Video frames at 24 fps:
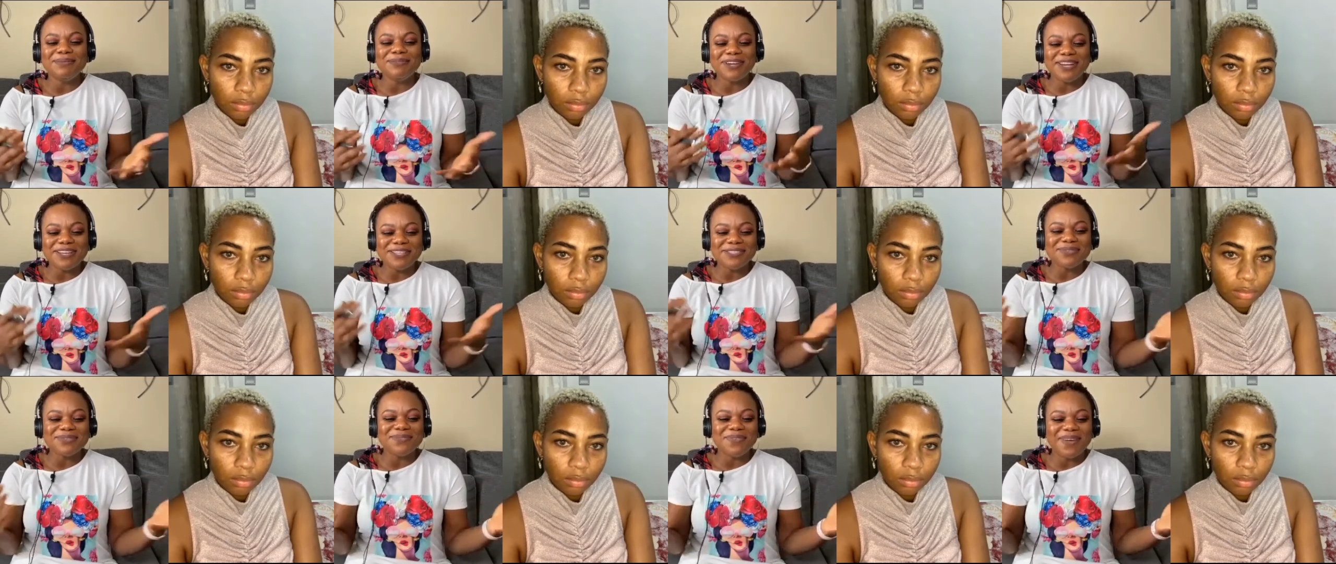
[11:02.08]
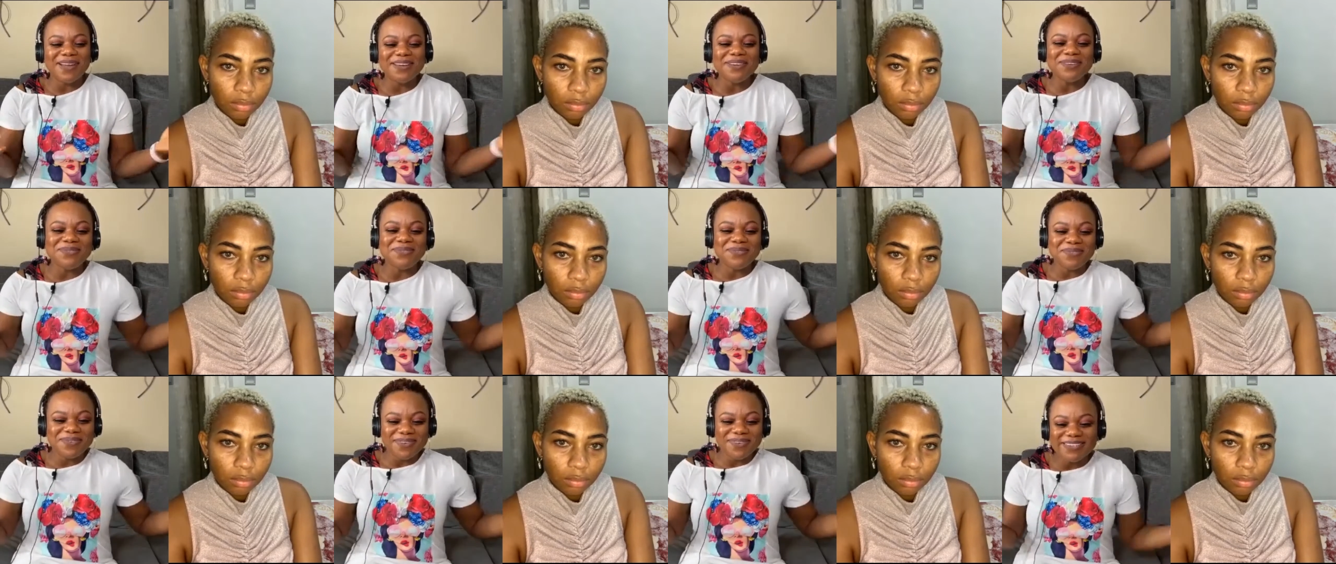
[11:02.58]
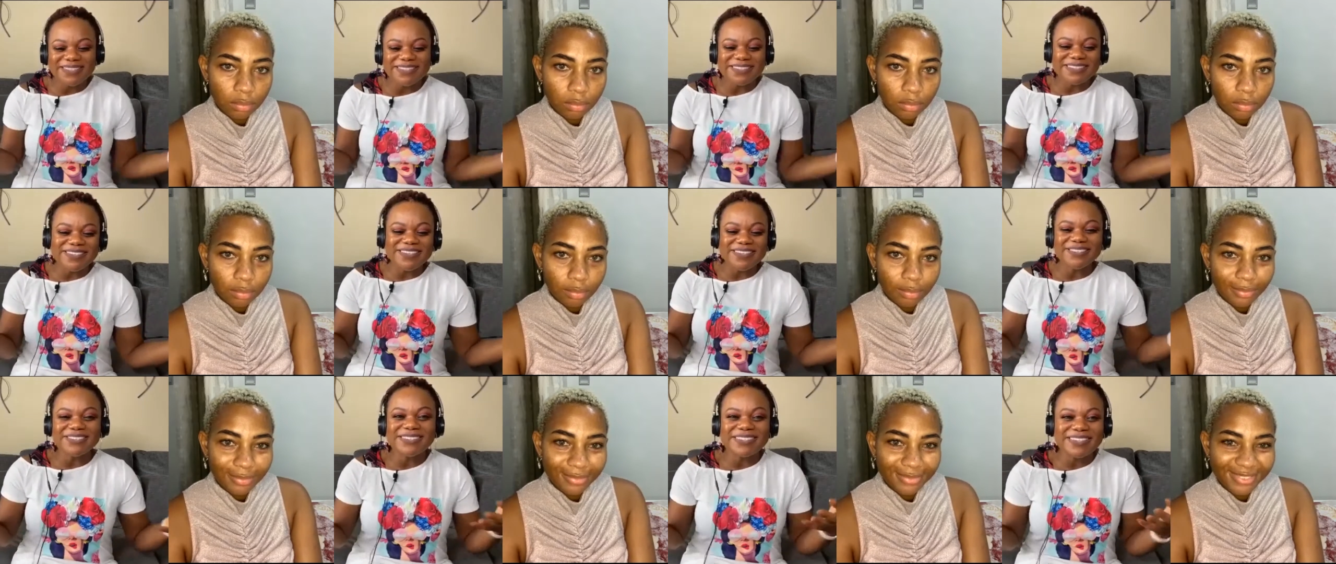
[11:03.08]
Speaker 1: trying to find the words
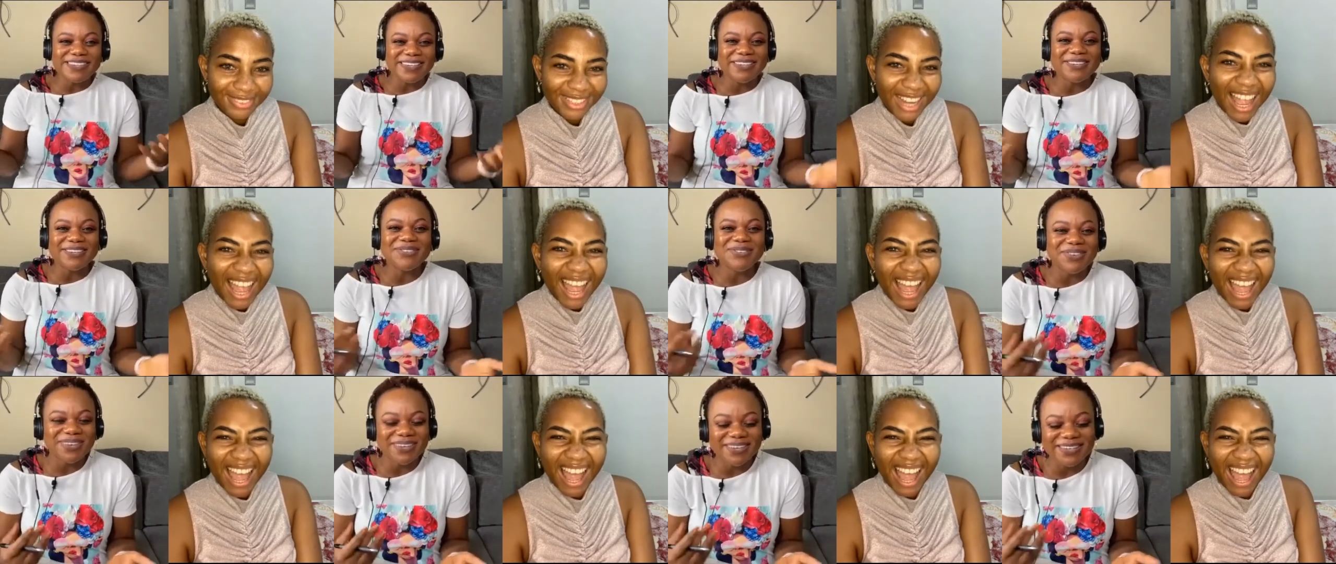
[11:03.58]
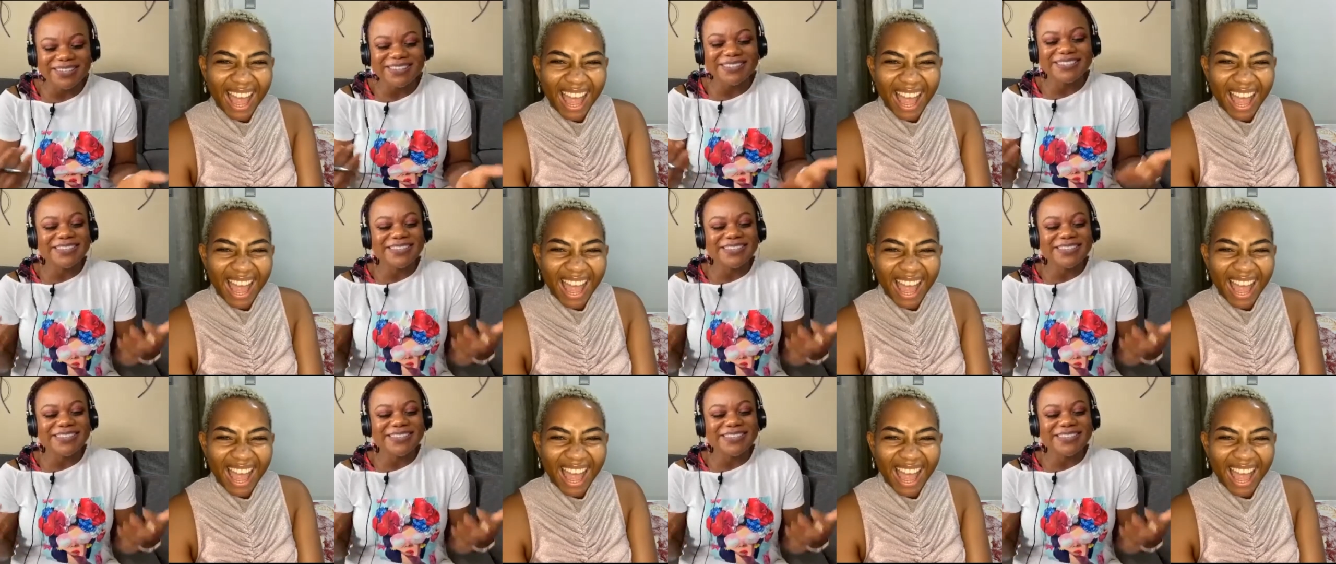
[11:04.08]
in your skin world, your